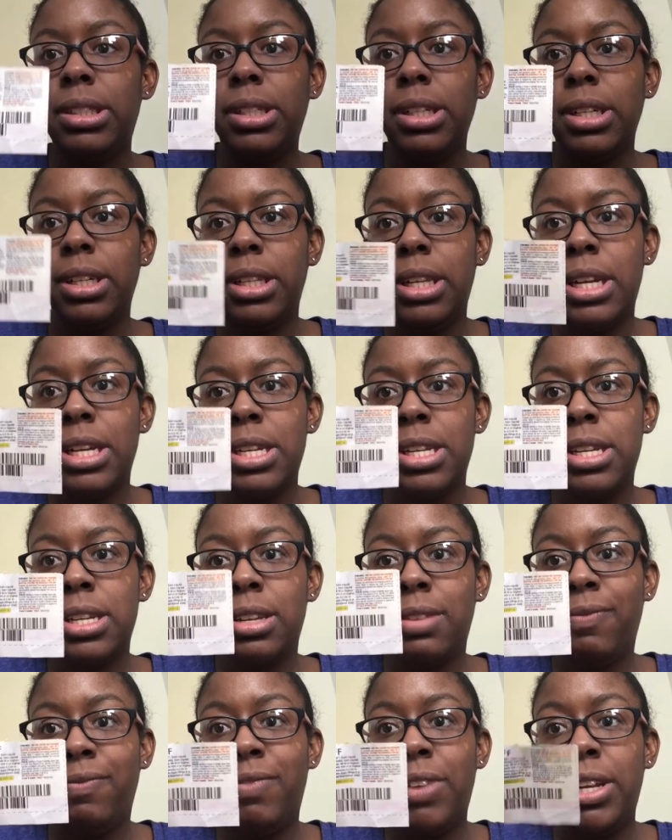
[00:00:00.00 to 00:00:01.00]
this
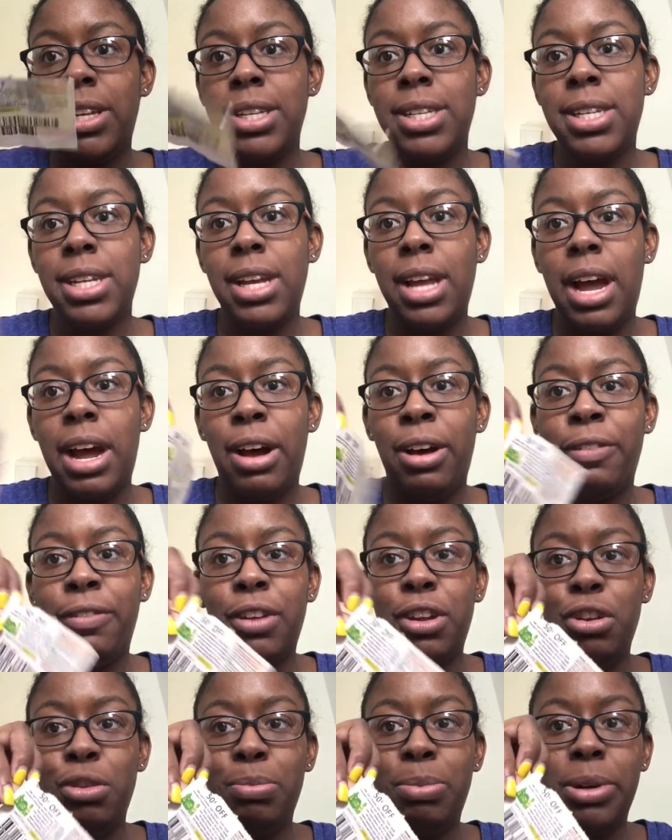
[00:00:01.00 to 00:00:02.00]
50 cent off
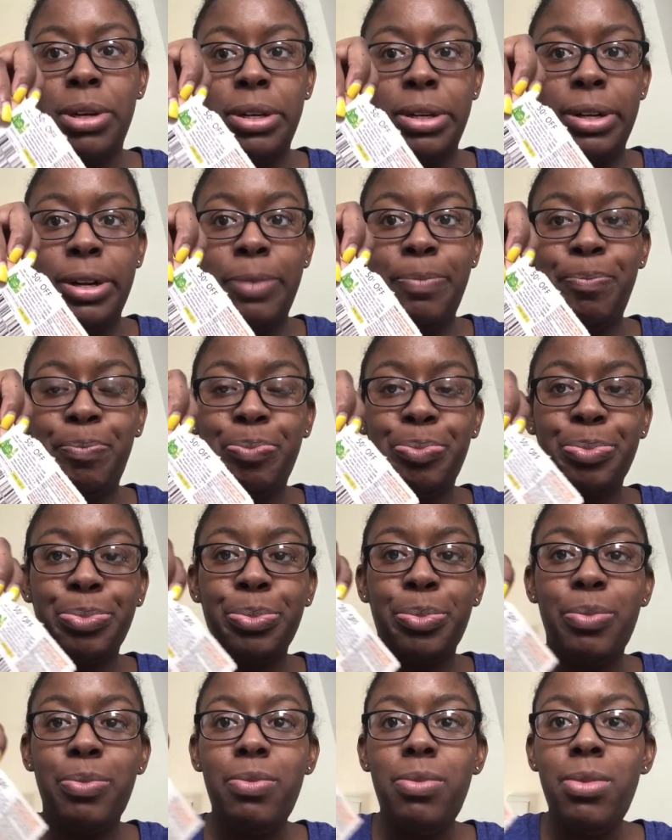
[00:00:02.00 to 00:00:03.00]
coupon
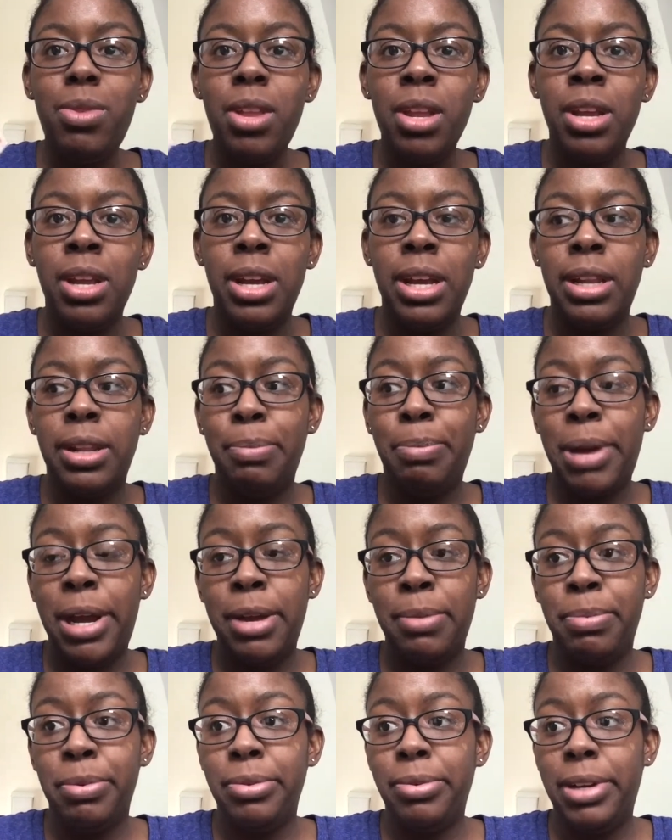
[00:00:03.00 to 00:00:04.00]
in the
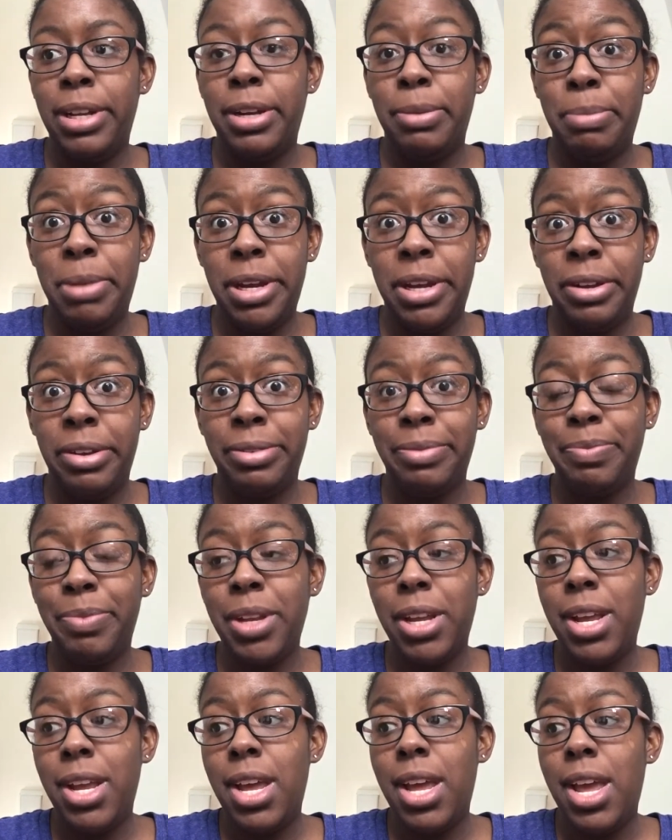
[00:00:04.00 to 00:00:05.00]
paper, in the mail,
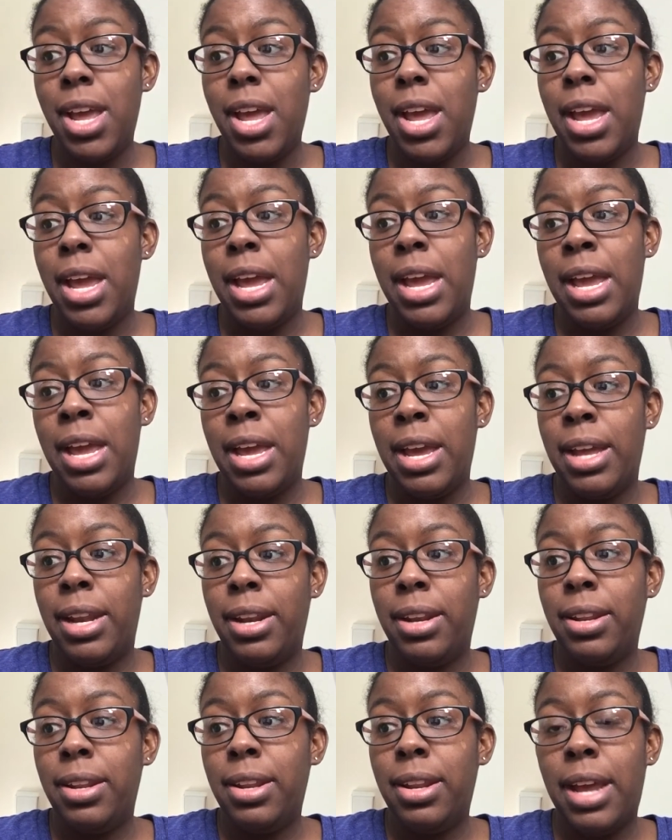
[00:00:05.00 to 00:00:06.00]

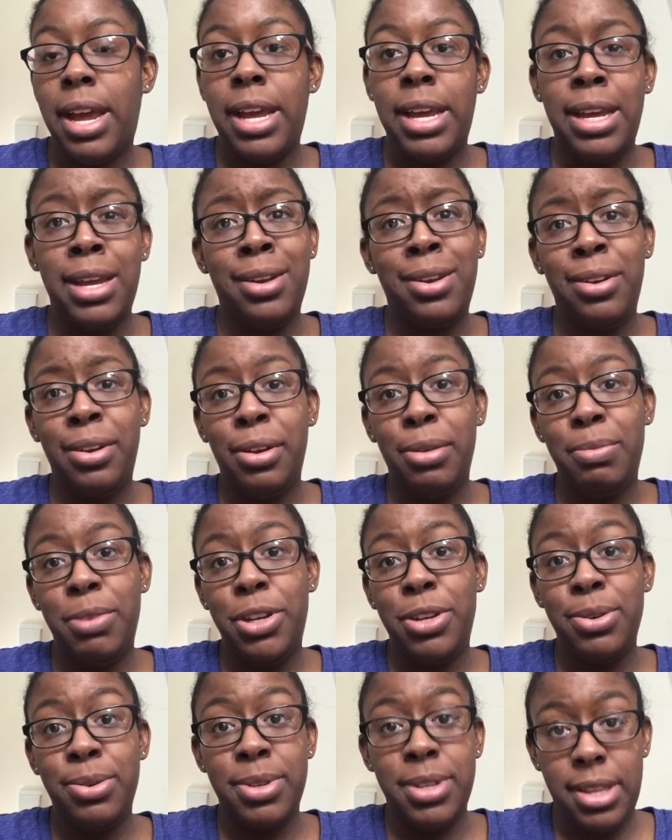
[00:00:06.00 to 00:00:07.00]
and I ended up
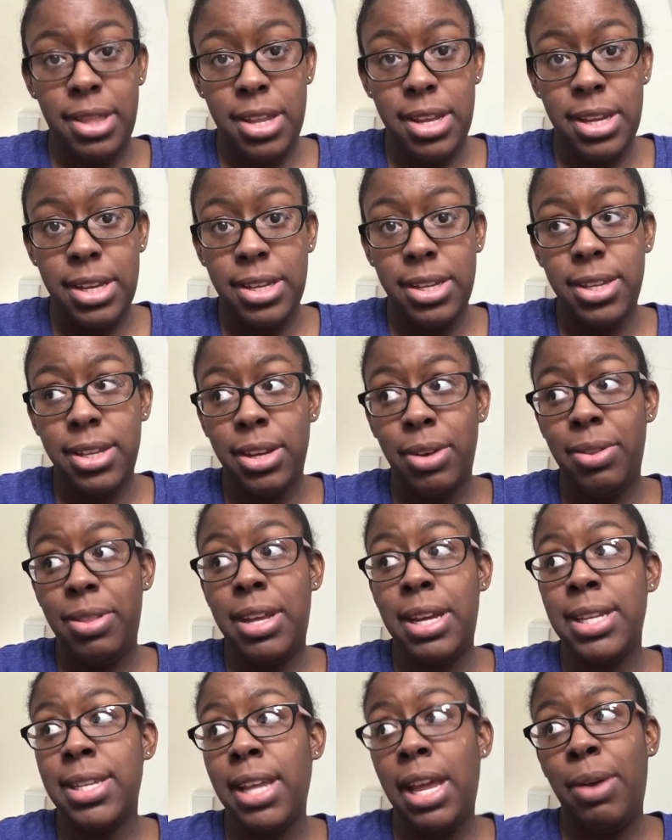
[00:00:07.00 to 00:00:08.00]
using this. So,
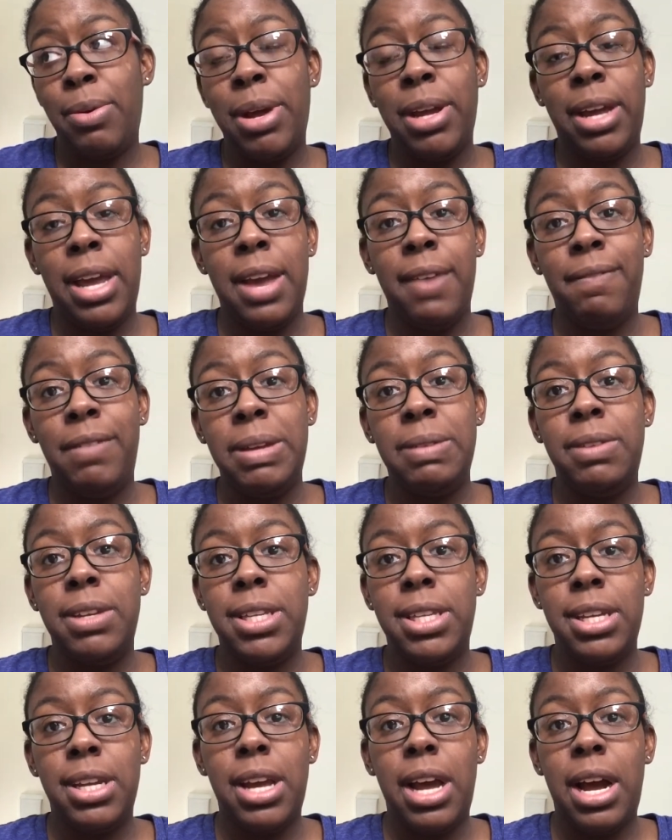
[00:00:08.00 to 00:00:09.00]
that's how I got 50
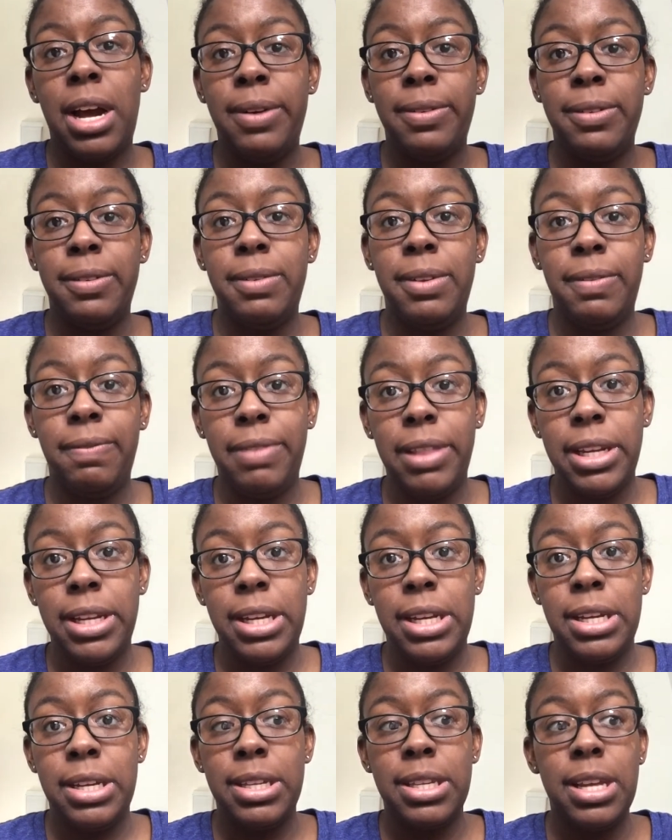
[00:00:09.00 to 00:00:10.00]
cent off of the
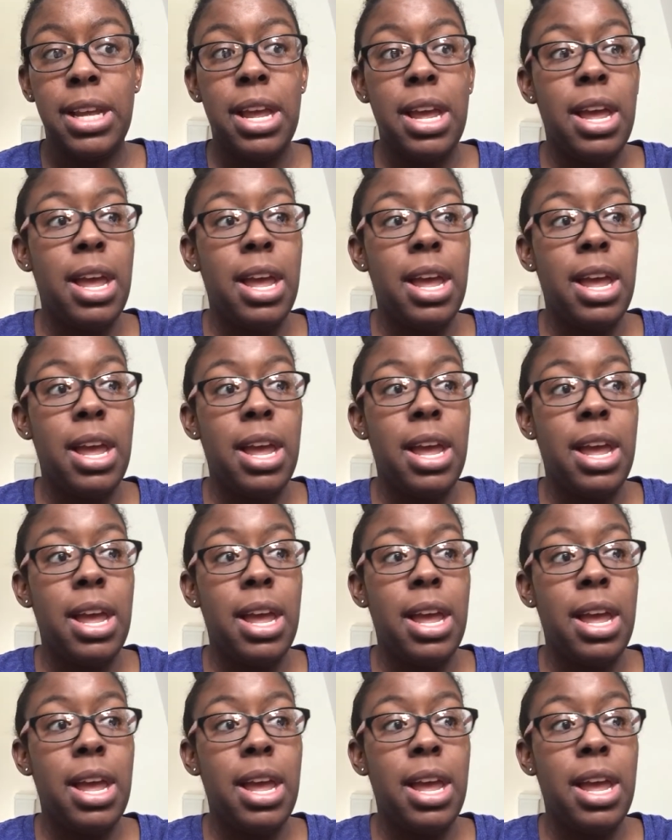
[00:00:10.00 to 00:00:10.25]
flings.